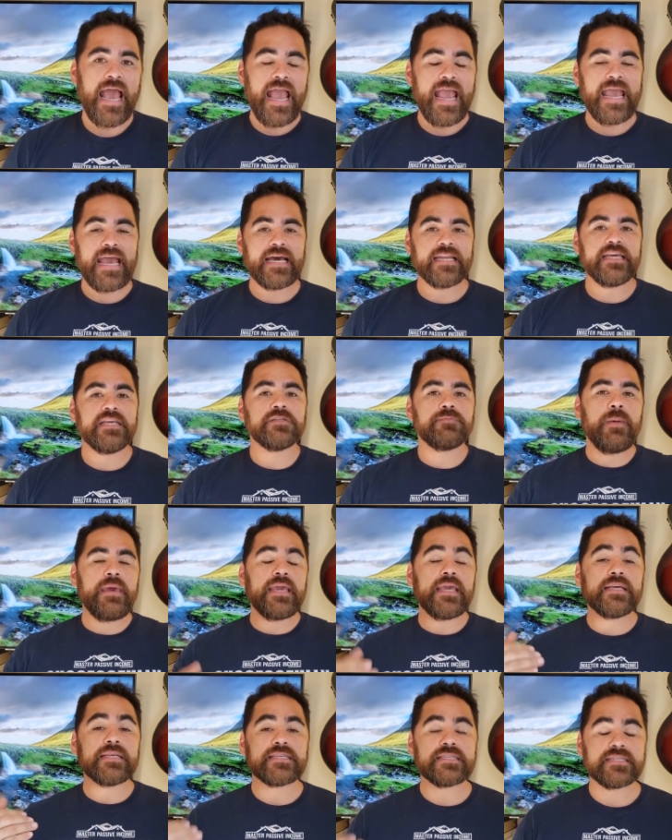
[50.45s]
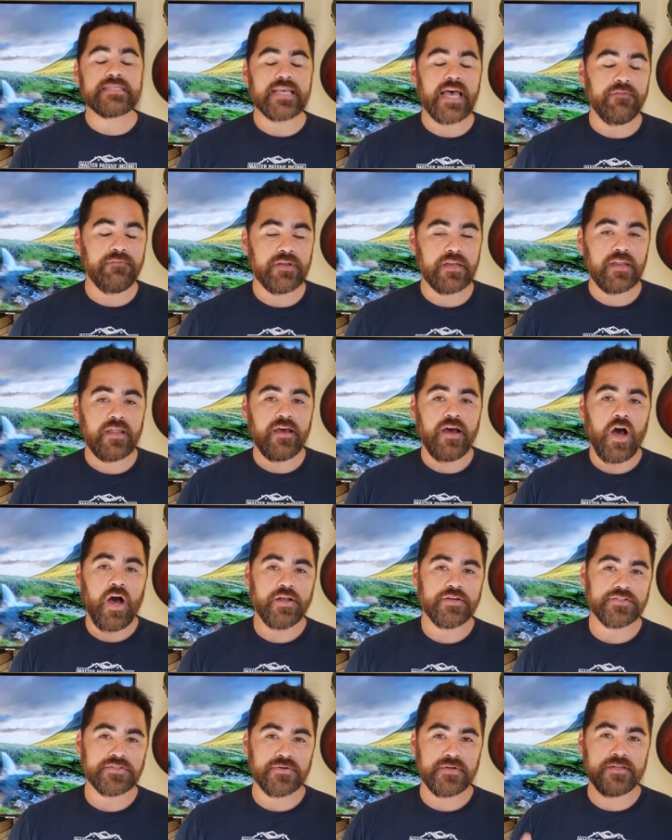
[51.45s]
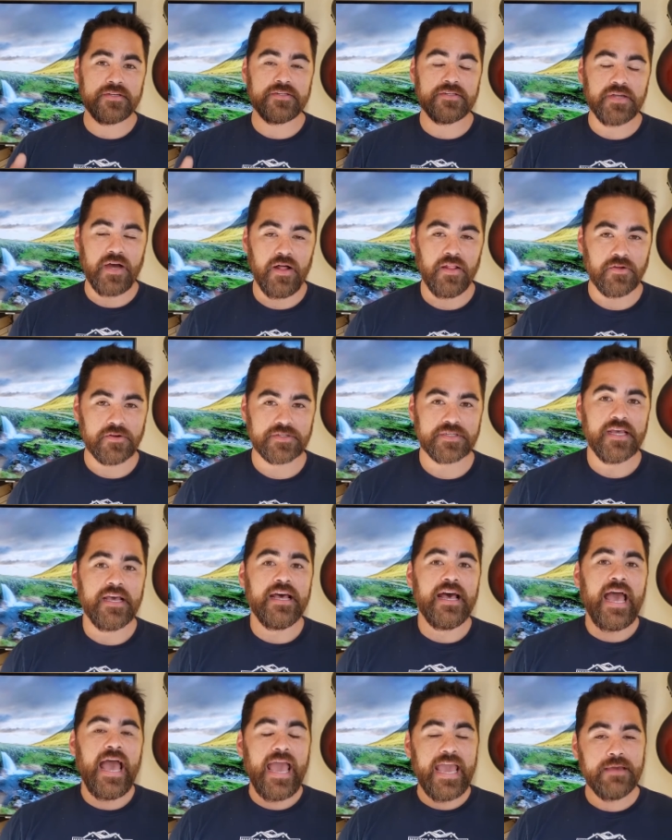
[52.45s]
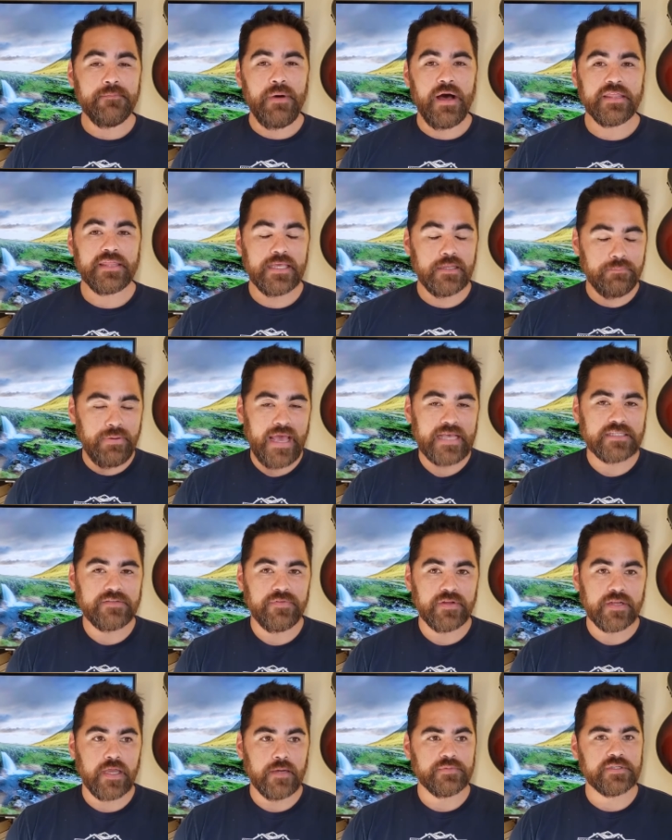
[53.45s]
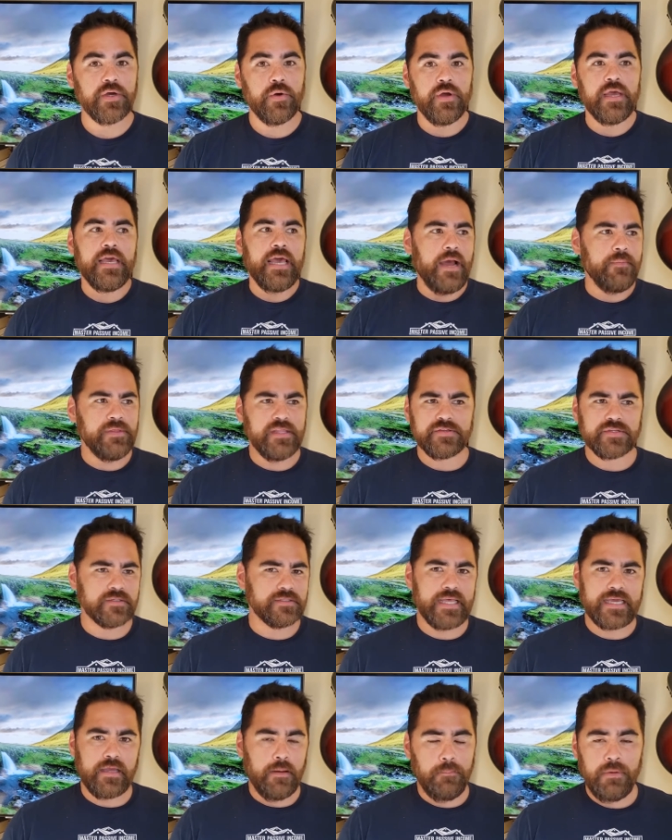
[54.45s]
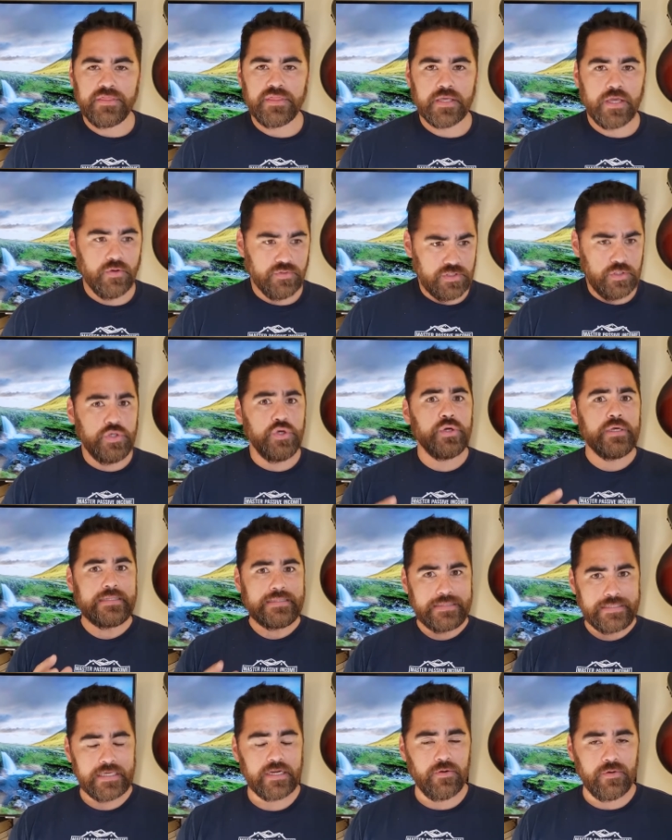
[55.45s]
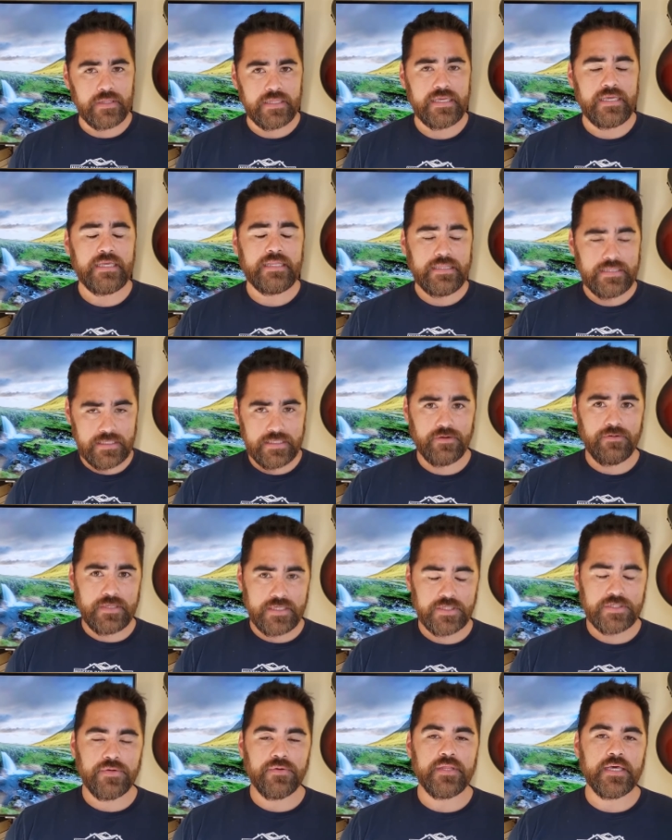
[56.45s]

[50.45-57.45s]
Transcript: and he's making $700 a month in passive income. So, I mean, this was like a month ago. So you can literally, literally do